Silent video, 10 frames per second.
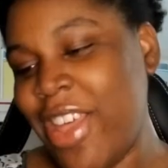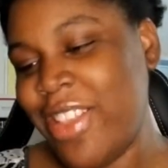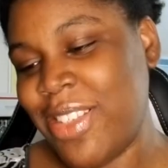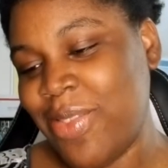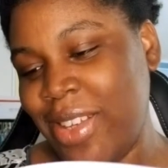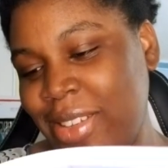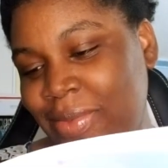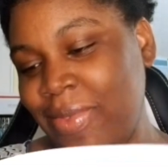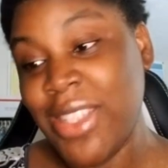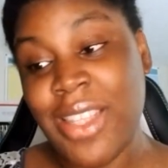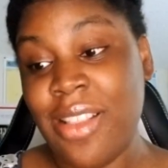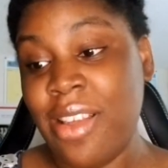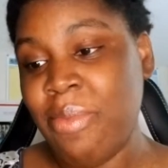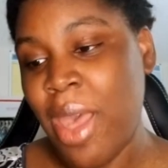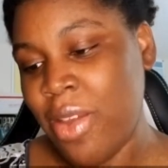this one, because I love
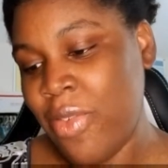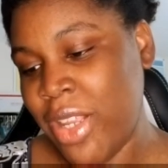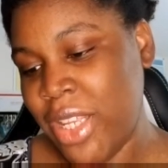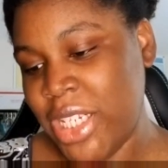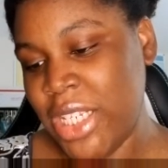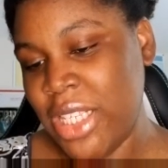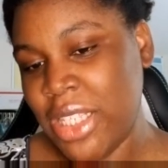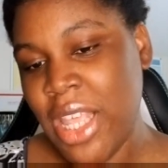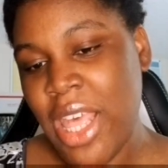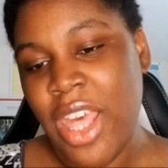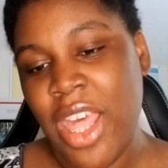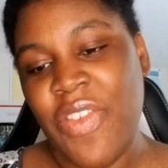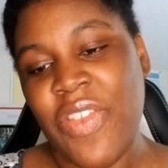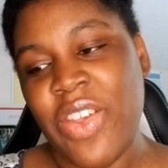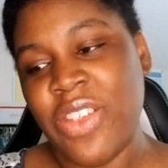macaroni and cheese. And
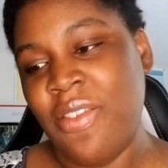if there's a